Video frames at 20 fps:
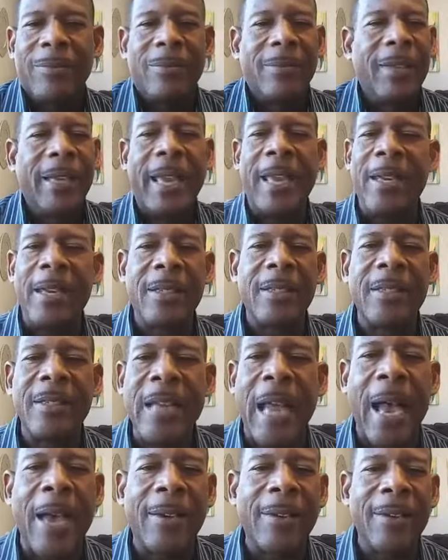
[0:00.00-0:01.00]
and it's
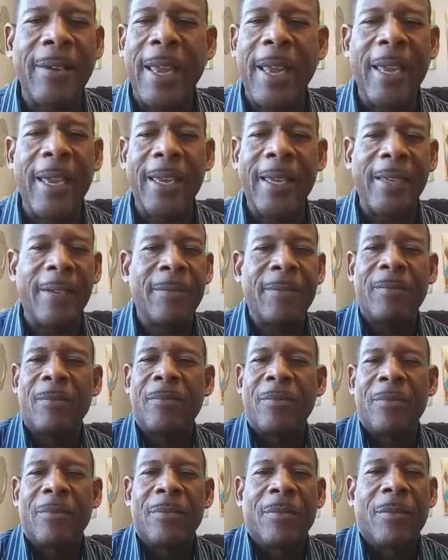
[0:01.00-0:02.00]
not a
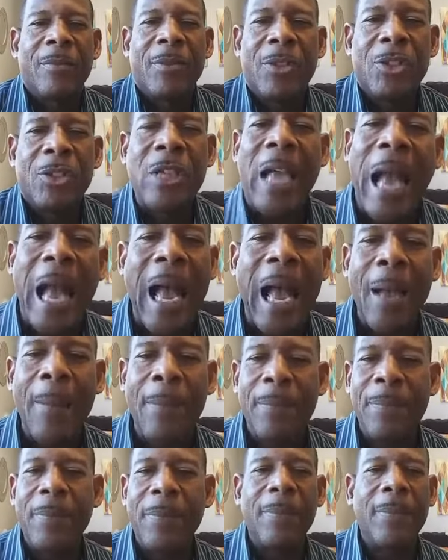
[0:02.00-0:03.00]

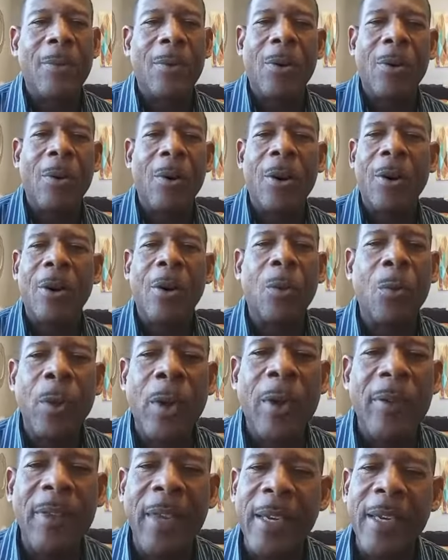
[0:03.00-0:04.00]
job or
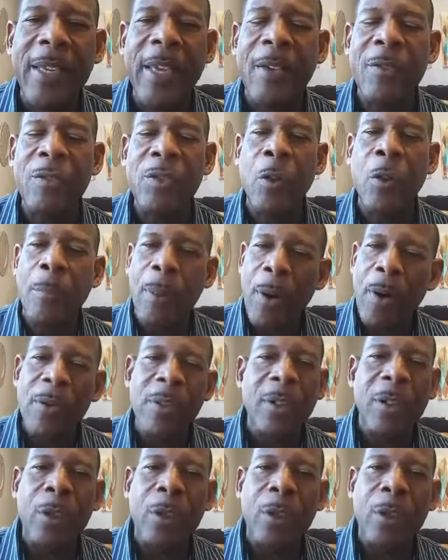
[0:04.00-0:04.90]
career that gives you personal